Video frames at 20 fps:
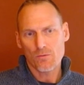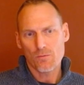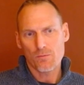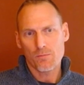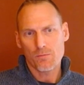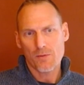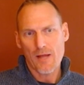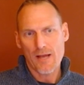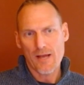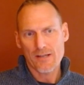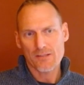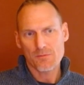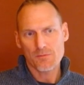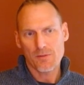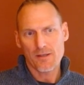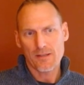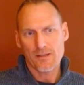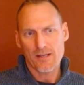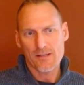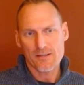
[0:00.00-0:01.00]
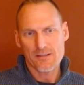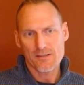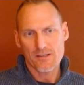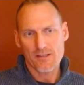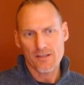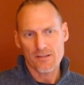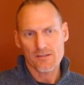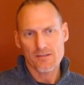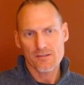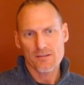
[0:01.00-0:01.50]
black has played
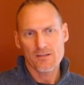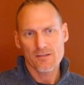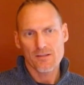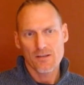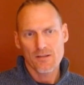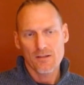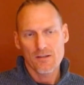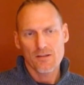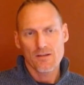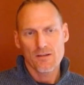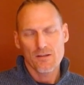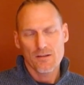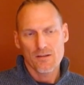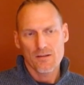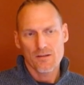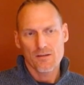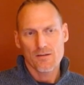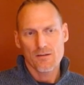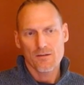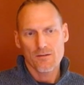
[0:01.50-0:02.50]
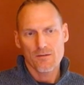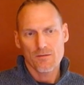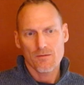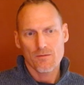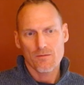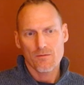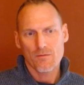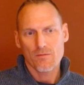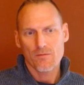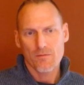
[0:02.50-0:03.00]
a6,
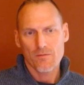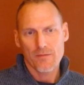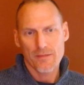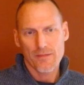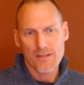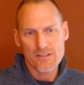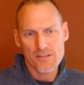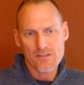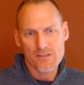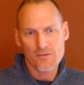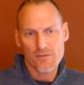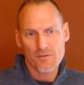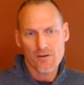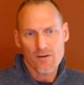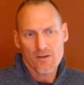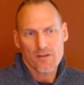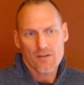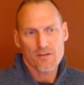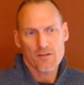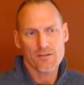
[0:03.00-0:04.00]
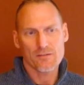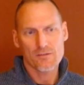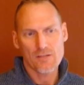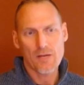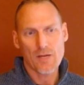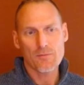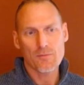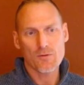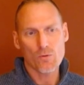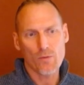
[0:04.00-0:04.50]
this is a very
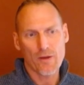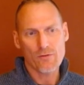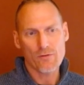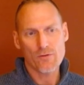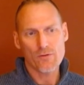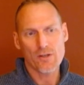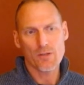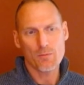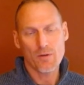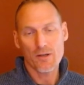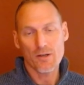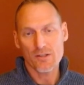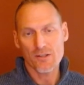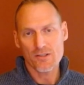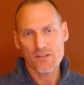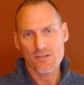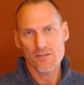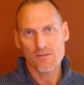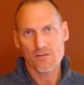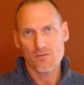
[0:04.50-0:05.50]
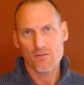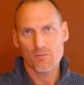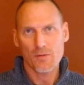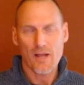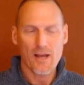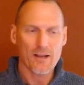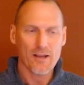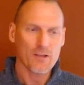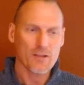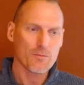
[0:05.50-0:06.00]
tempting way of trying to punish
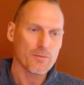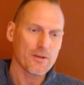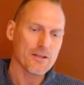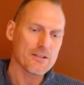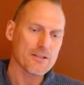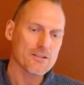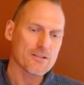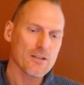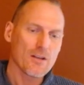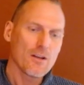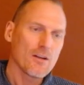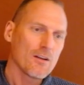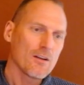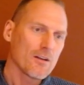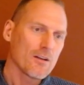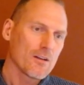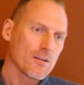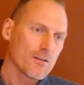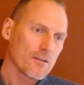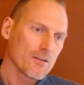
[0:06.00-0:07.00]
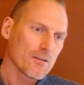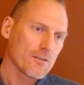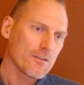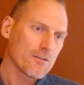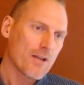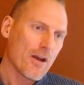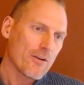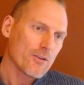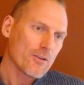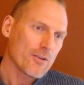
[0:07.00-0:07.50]
black, because
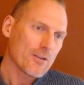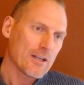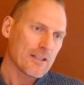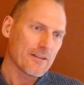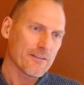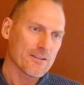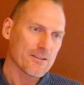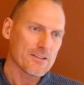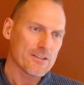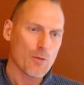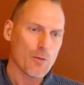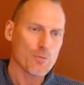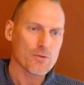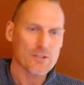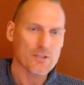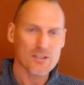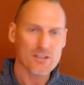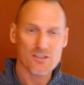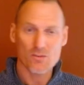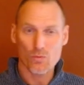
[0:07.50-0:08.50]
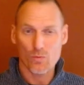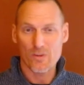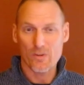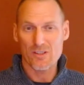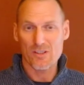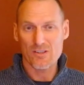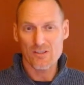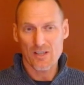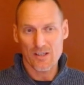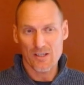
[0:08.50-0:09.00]
now you're getting the same position we
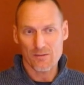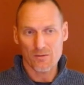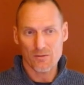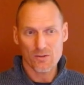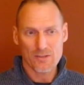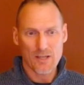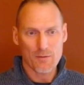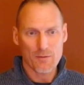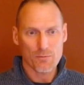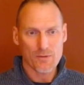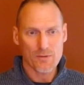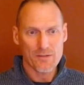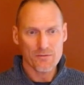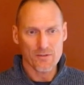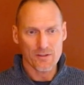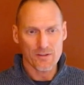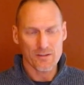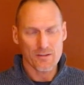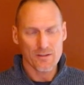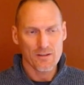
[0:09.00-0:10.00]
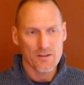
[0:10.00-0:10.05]
just kind of looked at briefly,